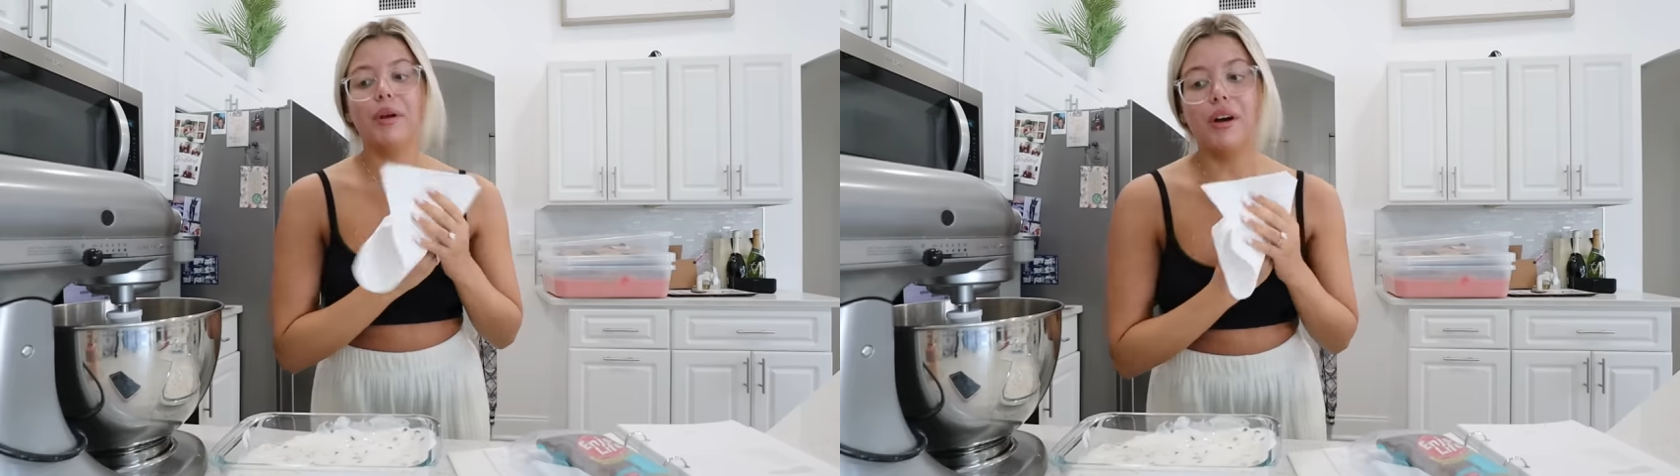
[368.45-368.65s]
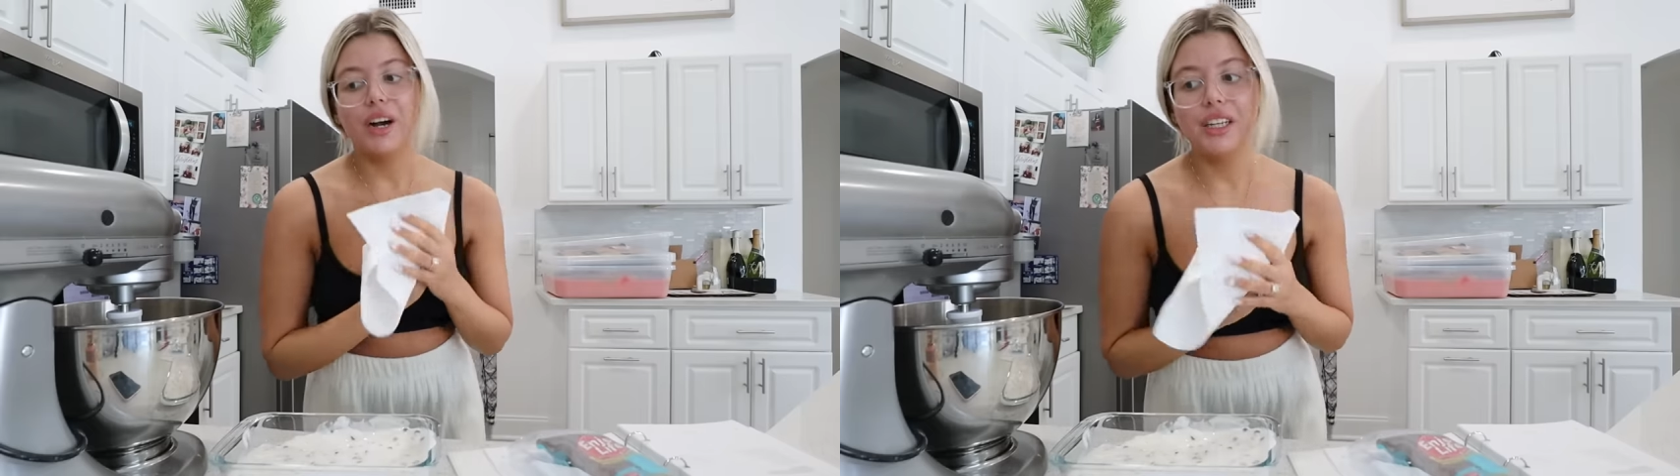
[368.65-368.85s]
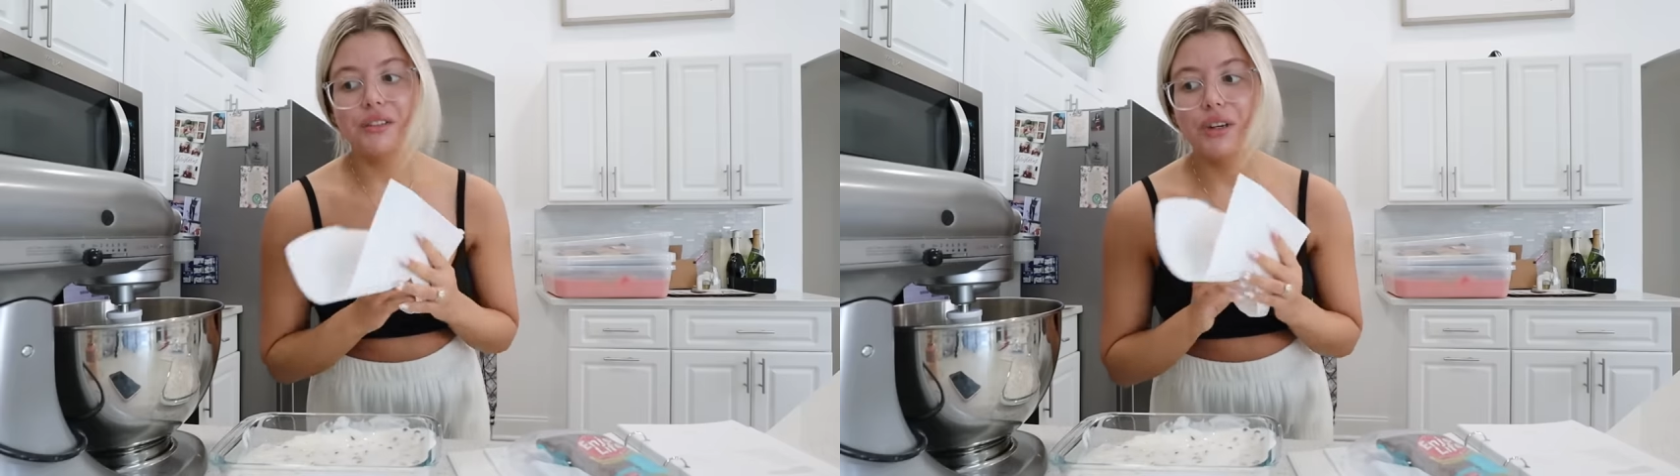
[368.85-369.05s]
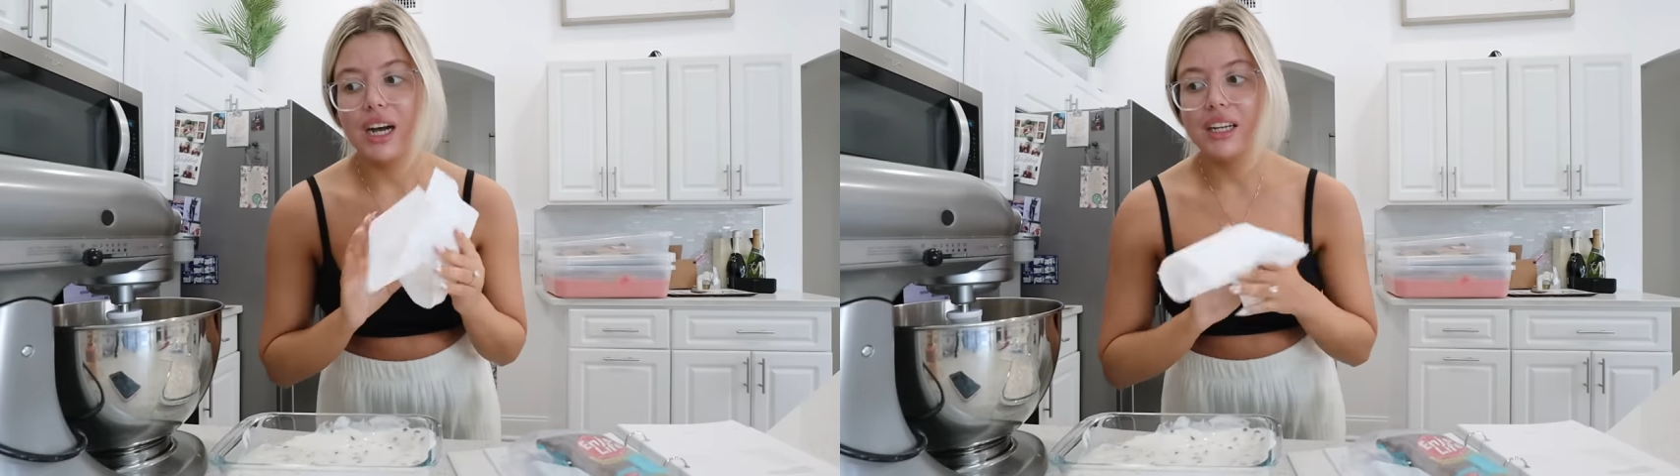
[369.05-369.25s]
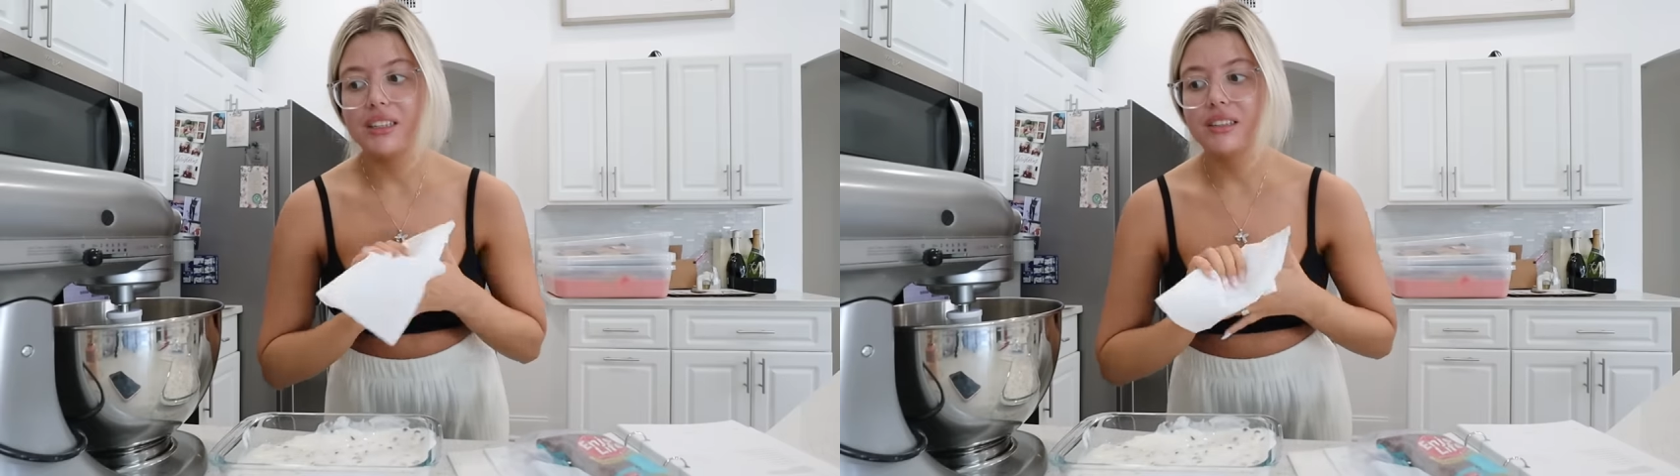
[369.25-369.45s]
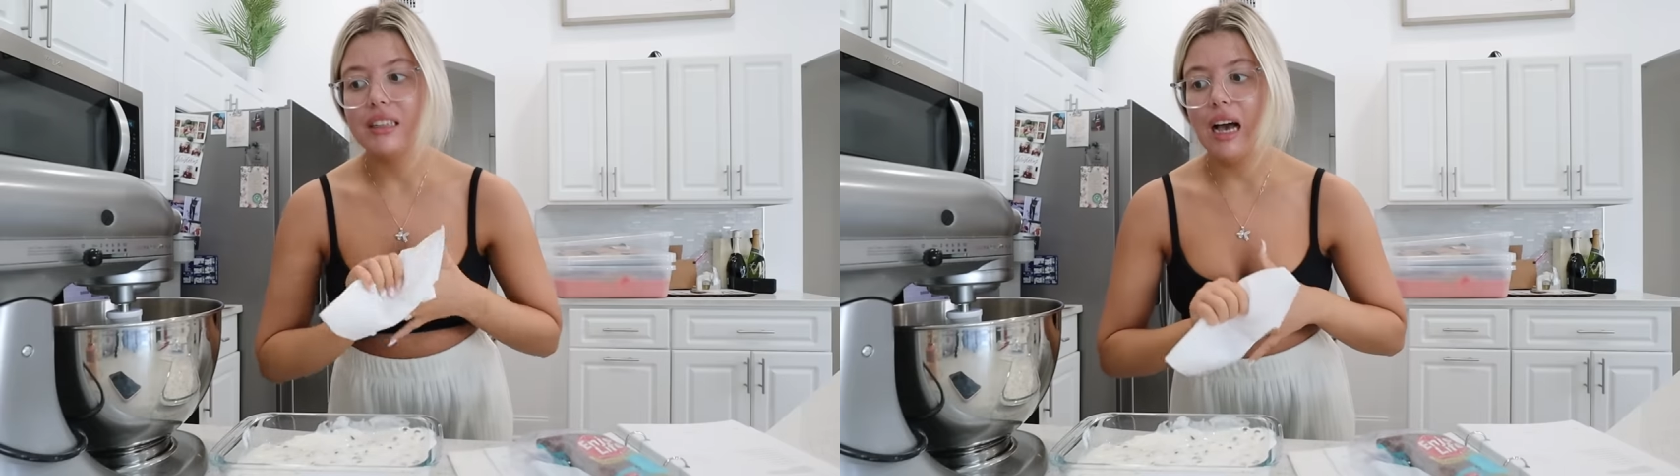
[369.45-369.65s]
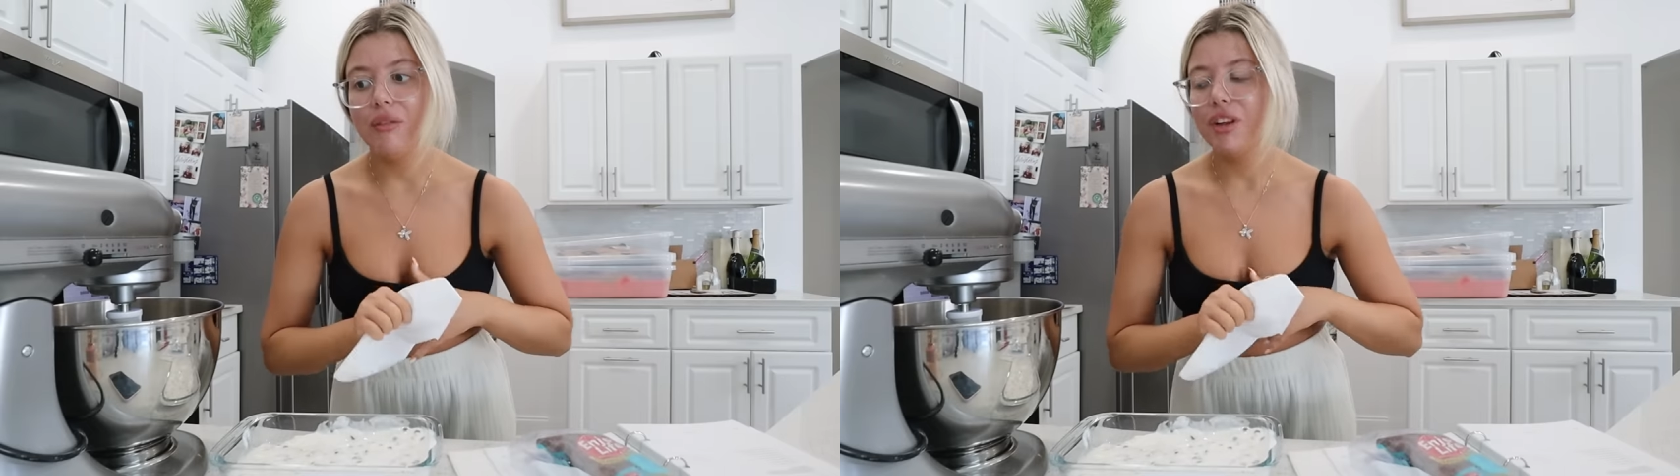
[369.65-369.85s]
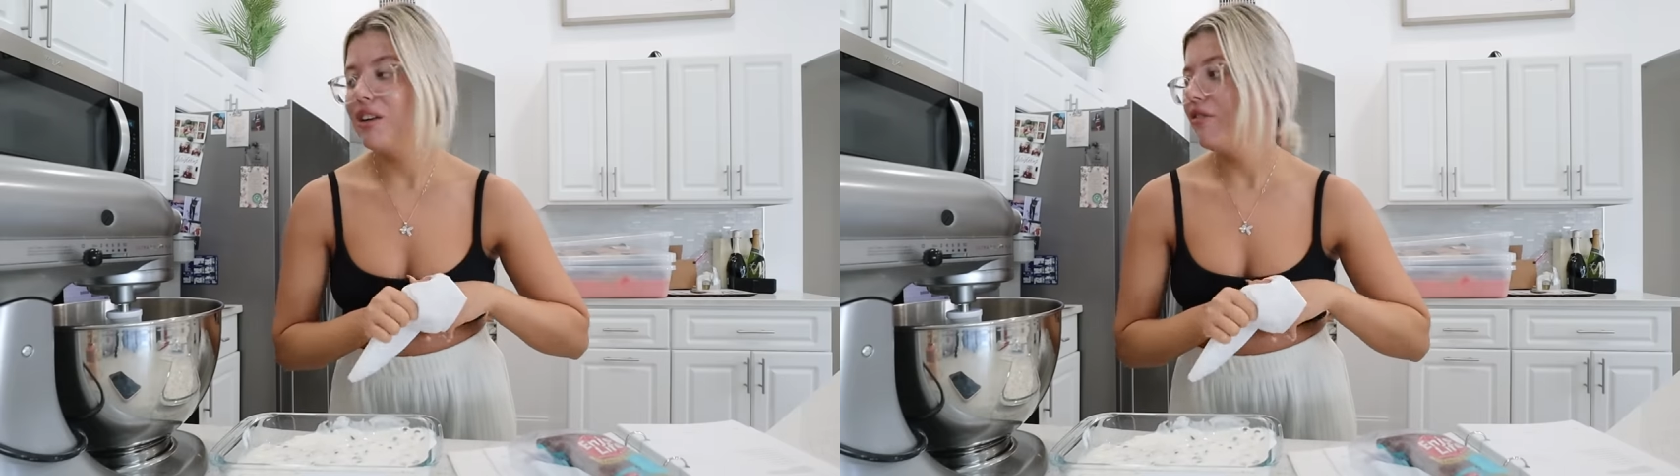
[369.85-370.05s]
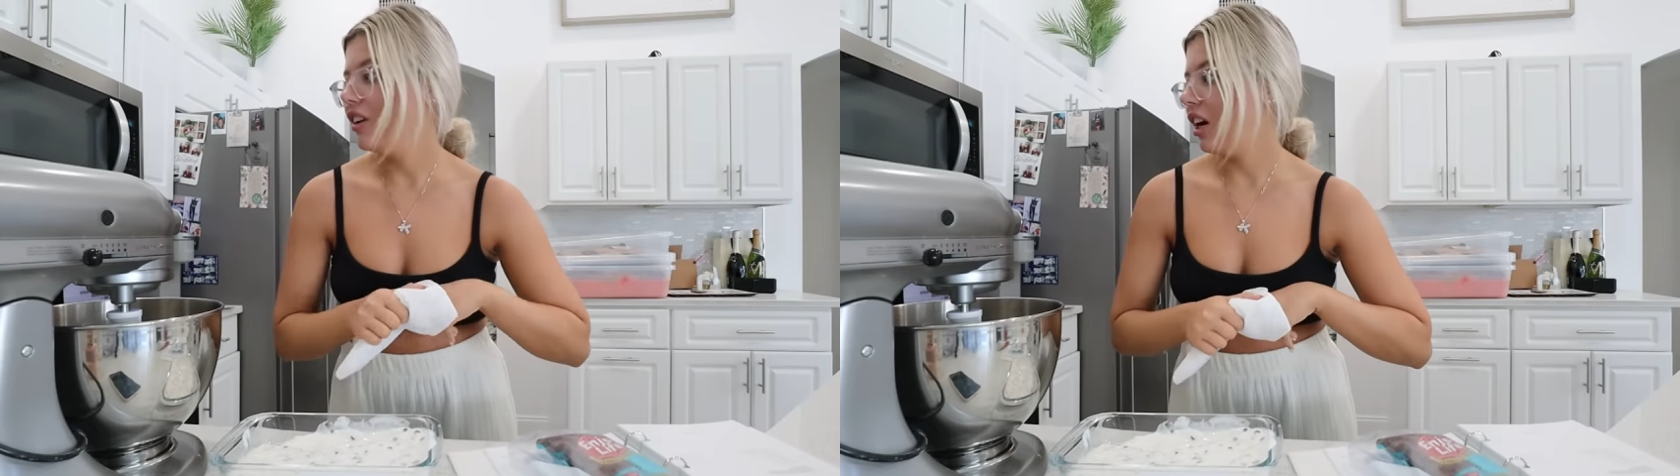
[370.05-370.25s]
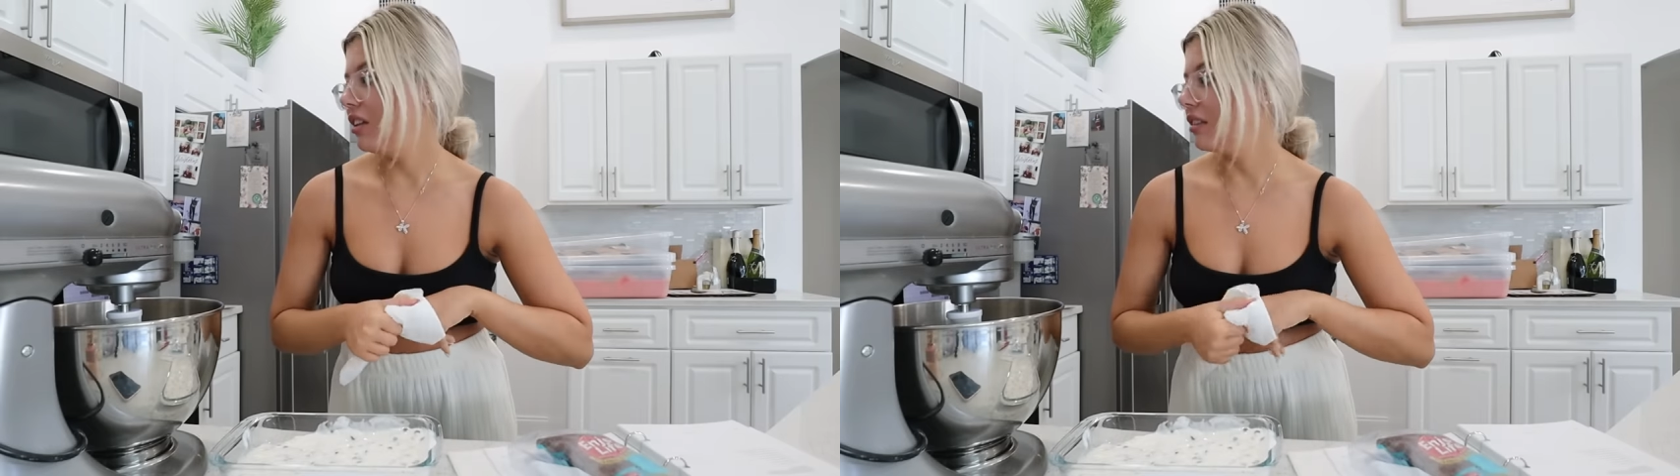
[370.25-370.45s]
But all right, you guys, I'm gonna
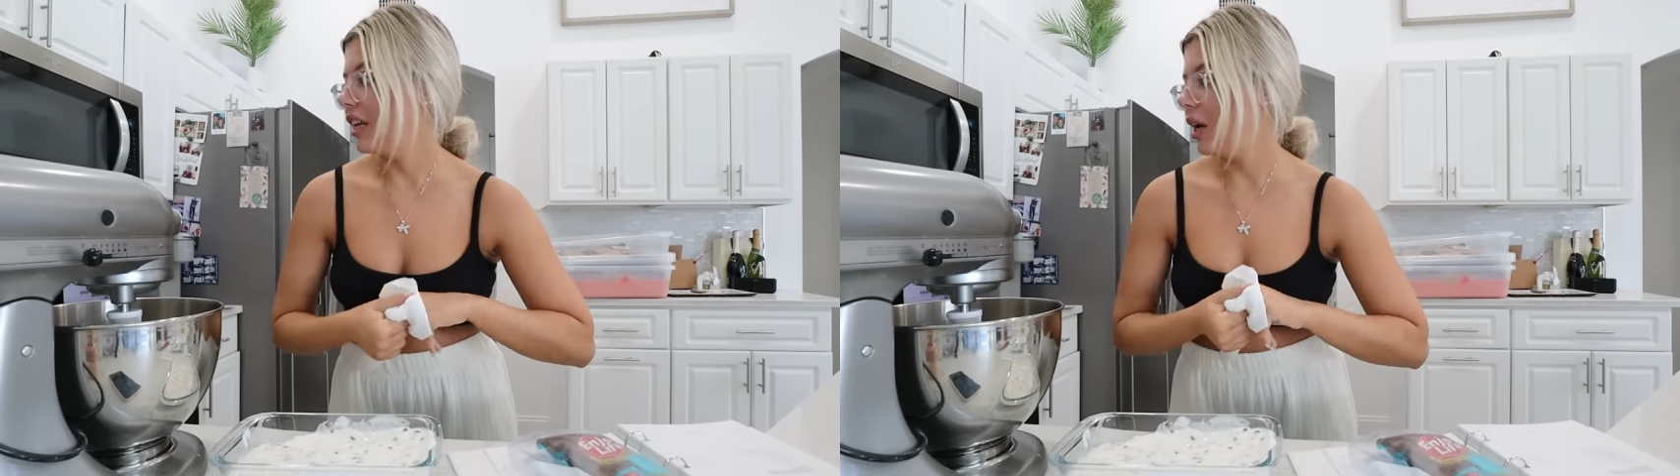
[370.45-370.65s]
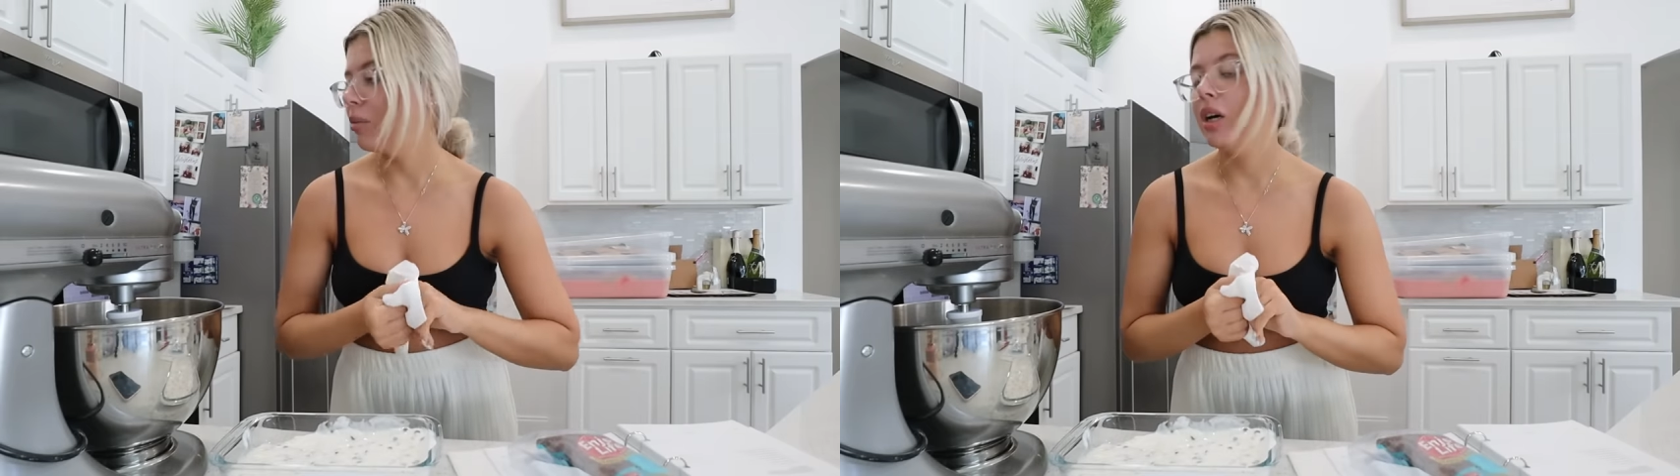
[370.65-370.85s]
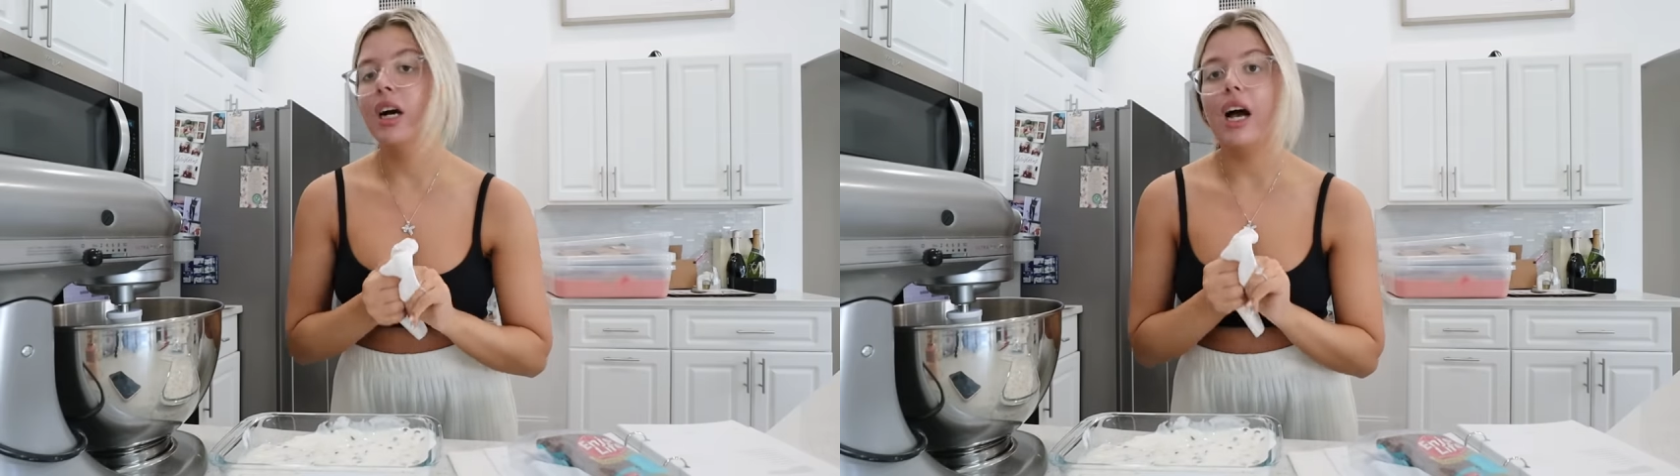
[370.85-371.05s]
figure out this camera.